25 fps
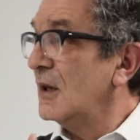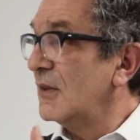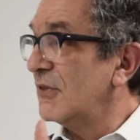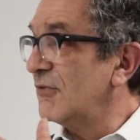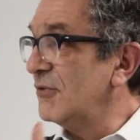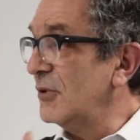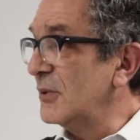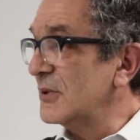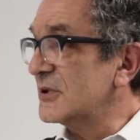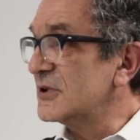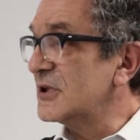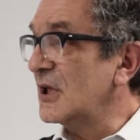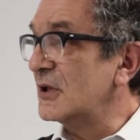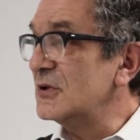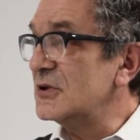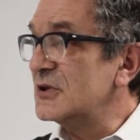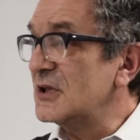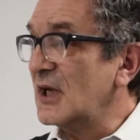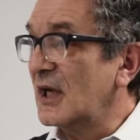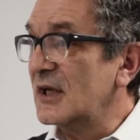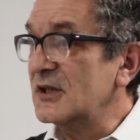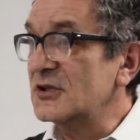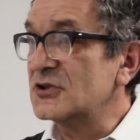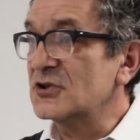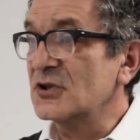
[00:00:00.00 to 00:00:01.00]
through
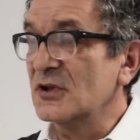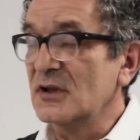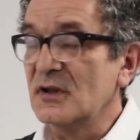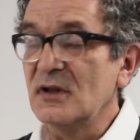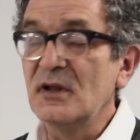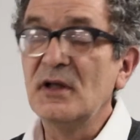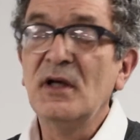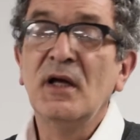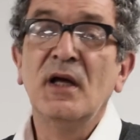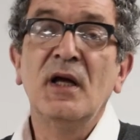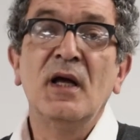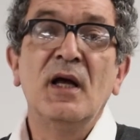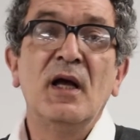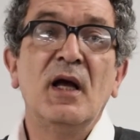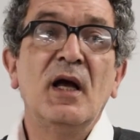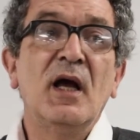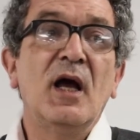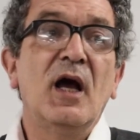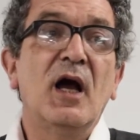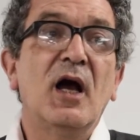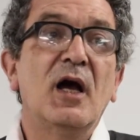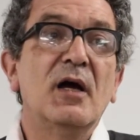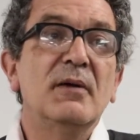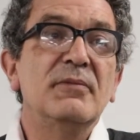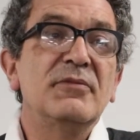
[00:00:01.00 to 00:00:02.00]
association
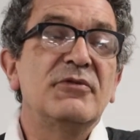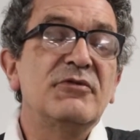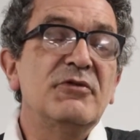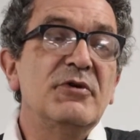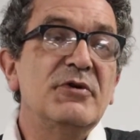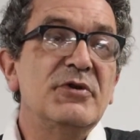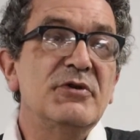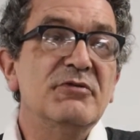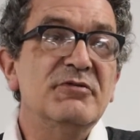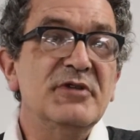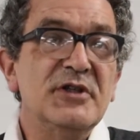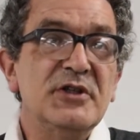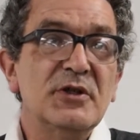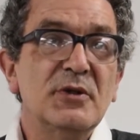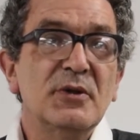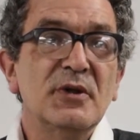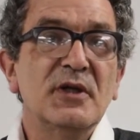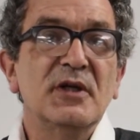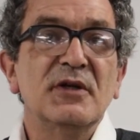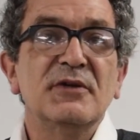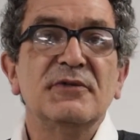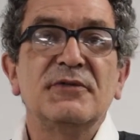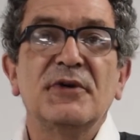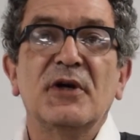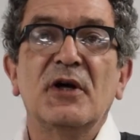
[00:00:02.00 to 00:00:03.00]
and through the
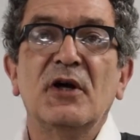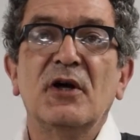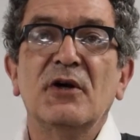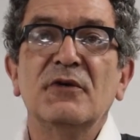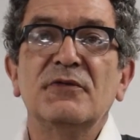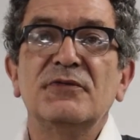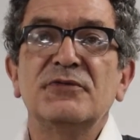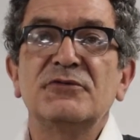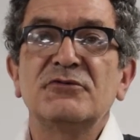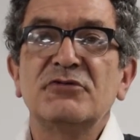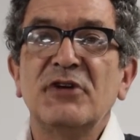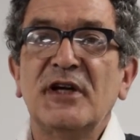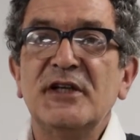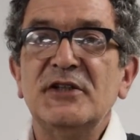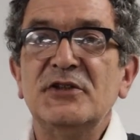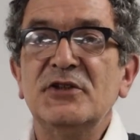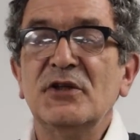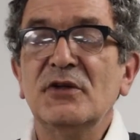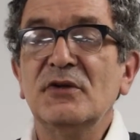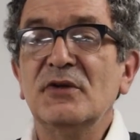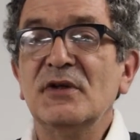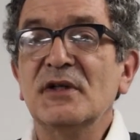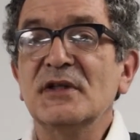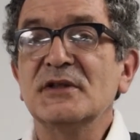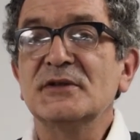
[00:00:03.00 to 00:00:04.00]
renewal of trade
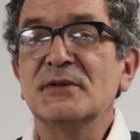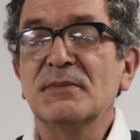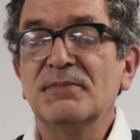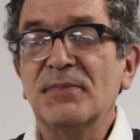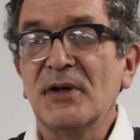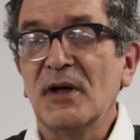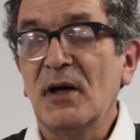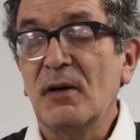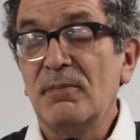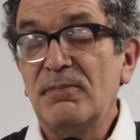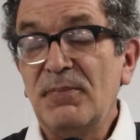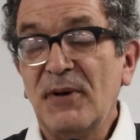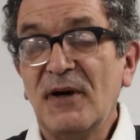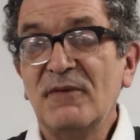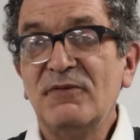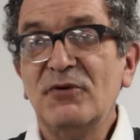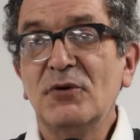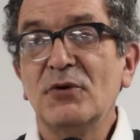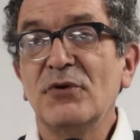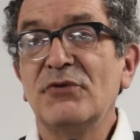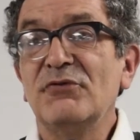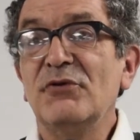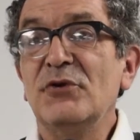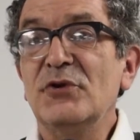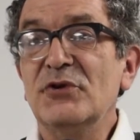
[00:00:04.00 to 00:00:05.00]
unions, but above
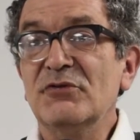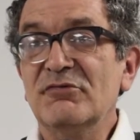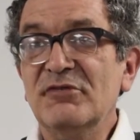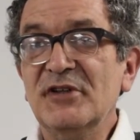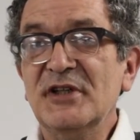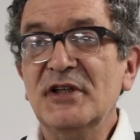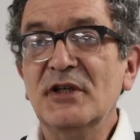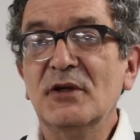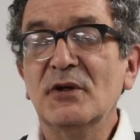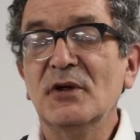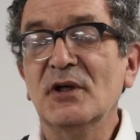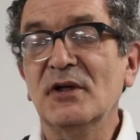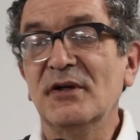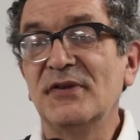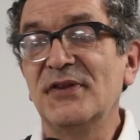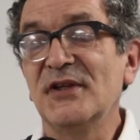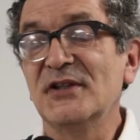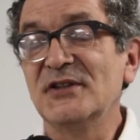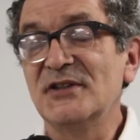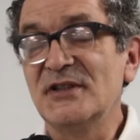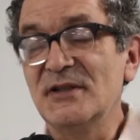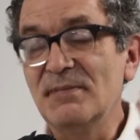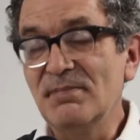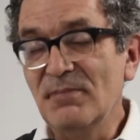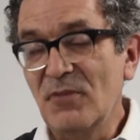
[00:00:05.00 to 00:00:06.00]
all through the renewal of
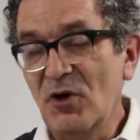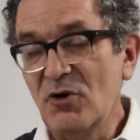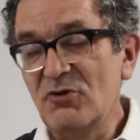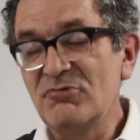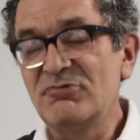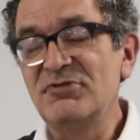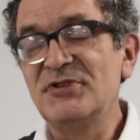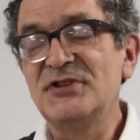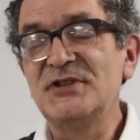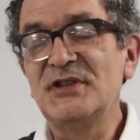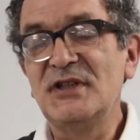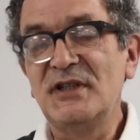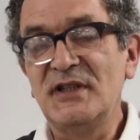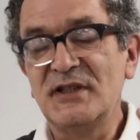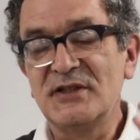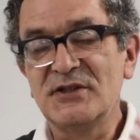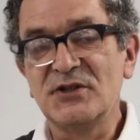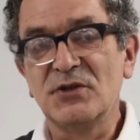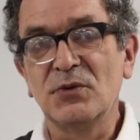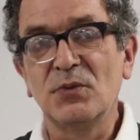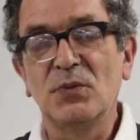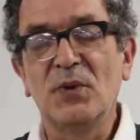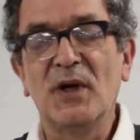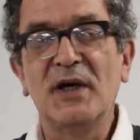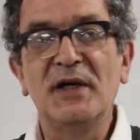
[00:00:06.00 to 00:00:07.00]
that democracy is
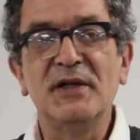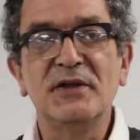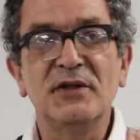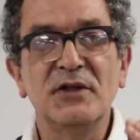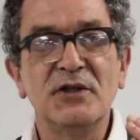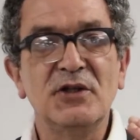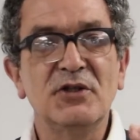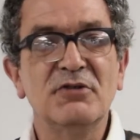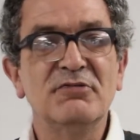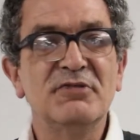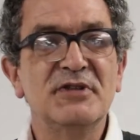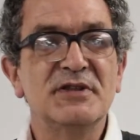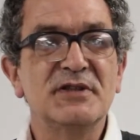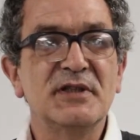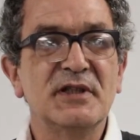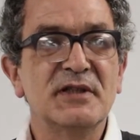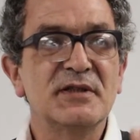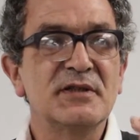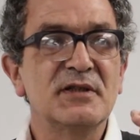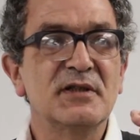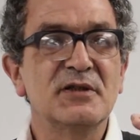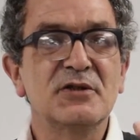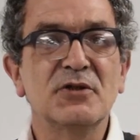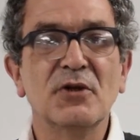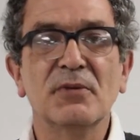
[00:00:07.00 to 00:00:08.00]
the way that you
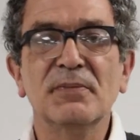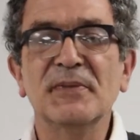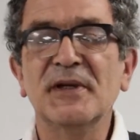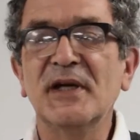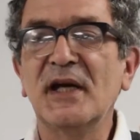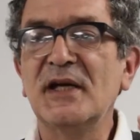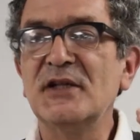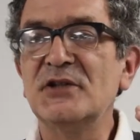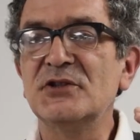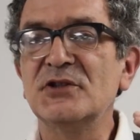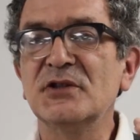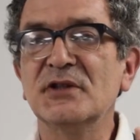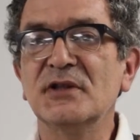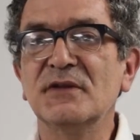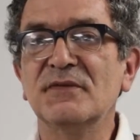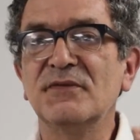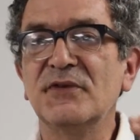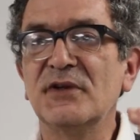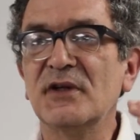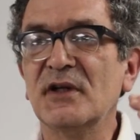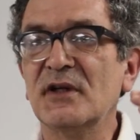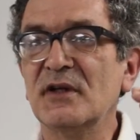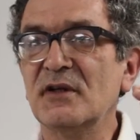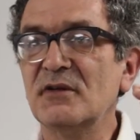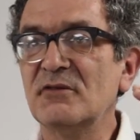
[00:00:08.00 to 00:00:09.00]
resist the domination of
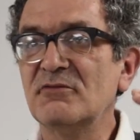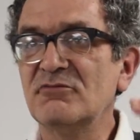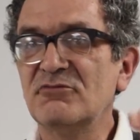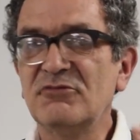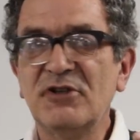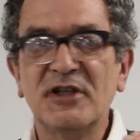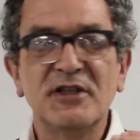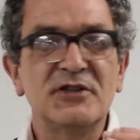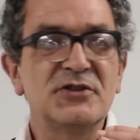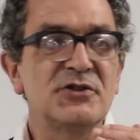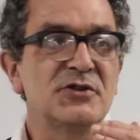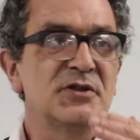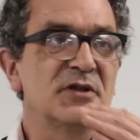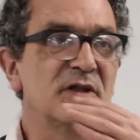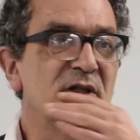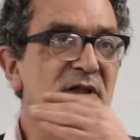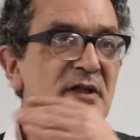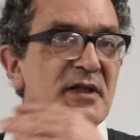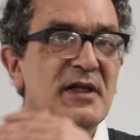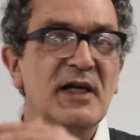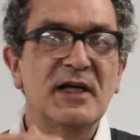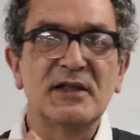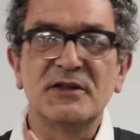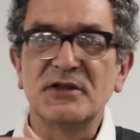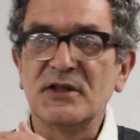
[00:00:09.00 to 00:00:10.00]
the rich and
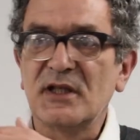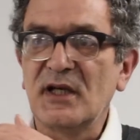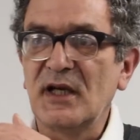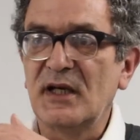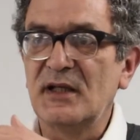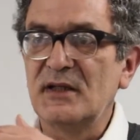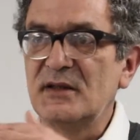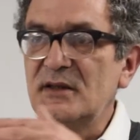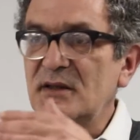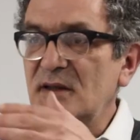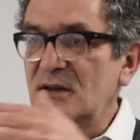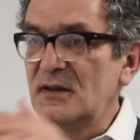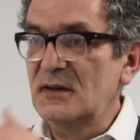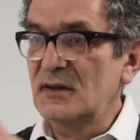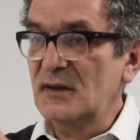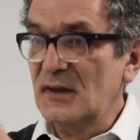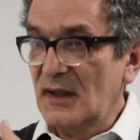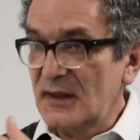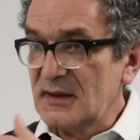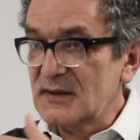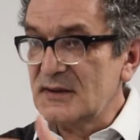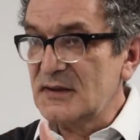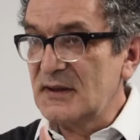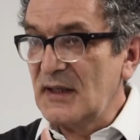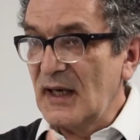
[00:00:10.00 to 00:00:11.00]
the educated.
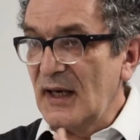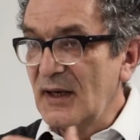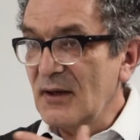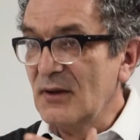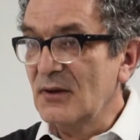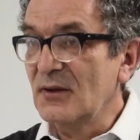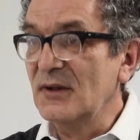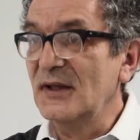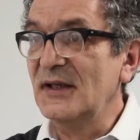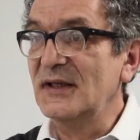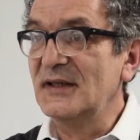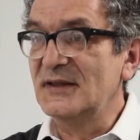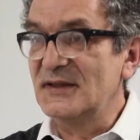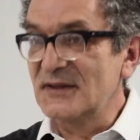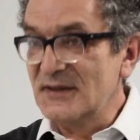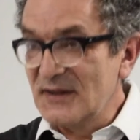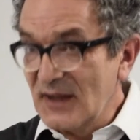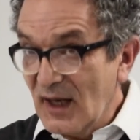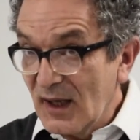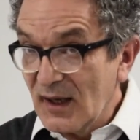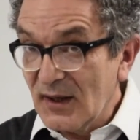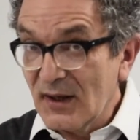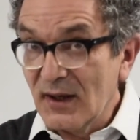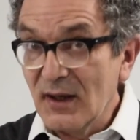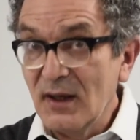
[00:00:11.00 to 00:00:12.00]
That's how it's
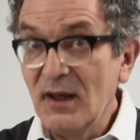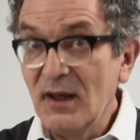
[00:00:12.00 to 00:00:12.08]
done.